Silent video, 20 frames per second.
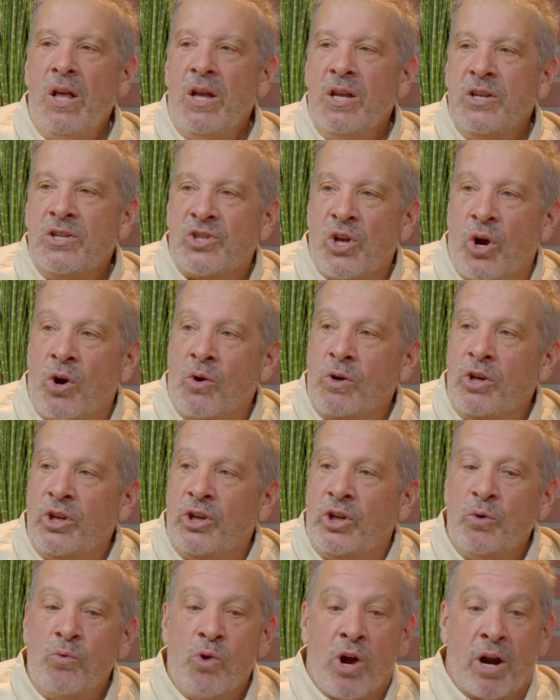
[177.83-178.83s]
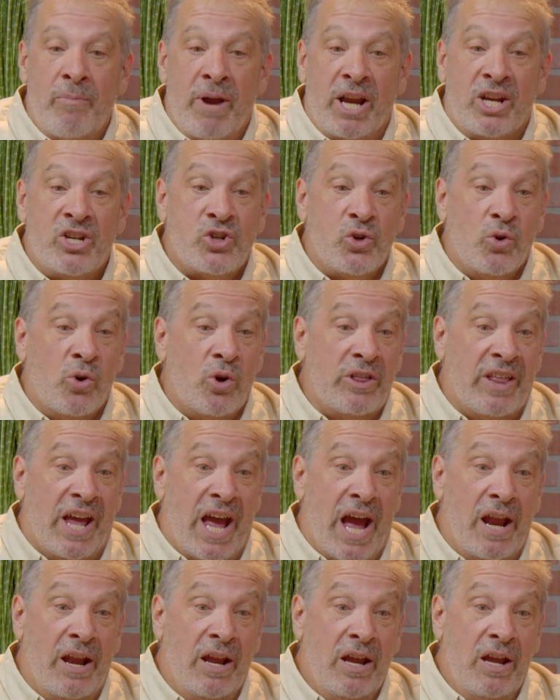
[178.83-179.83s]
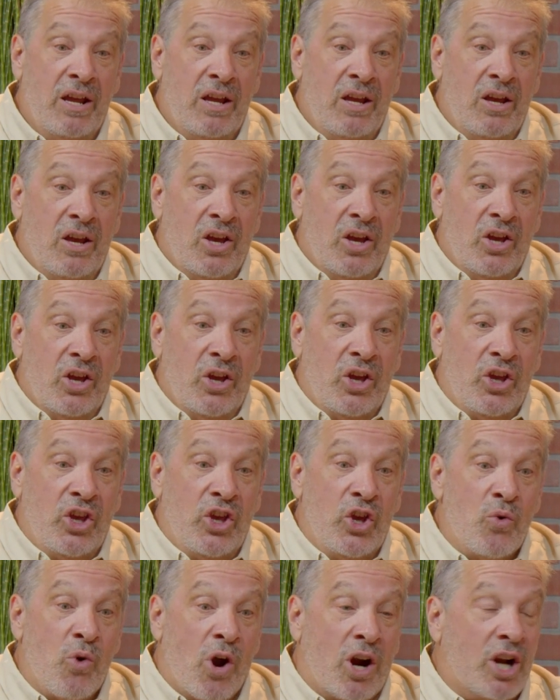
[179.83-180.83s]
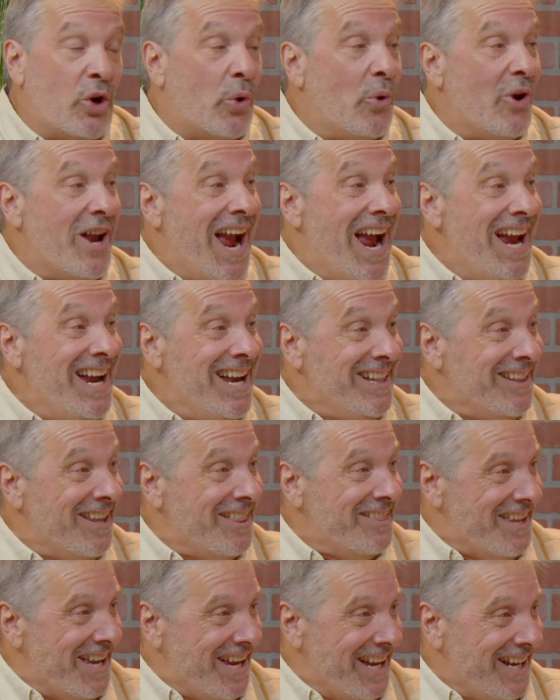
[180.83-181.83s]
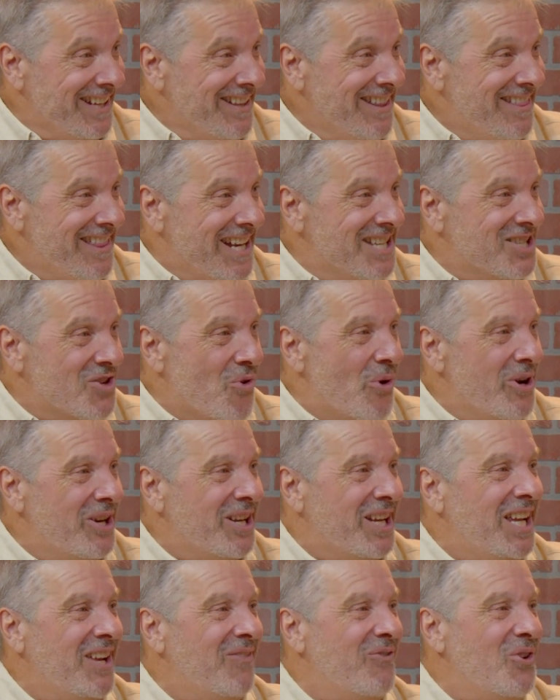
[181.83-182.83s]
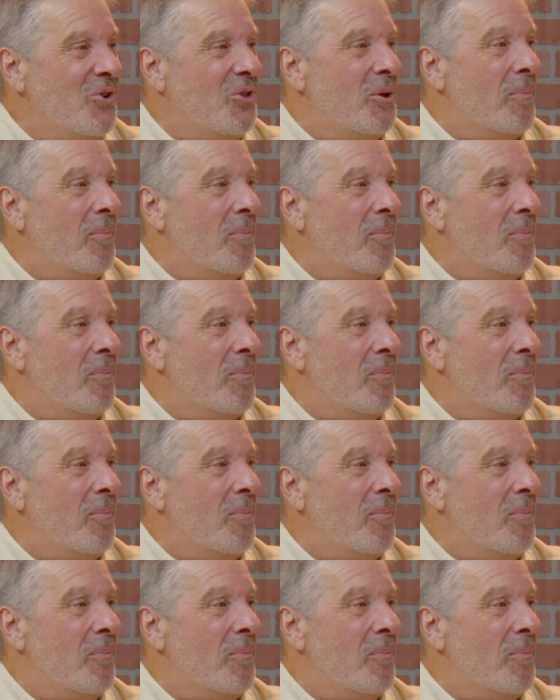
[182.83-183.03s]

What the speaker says: So you want to make sure that you are creating the thing that is going to give you the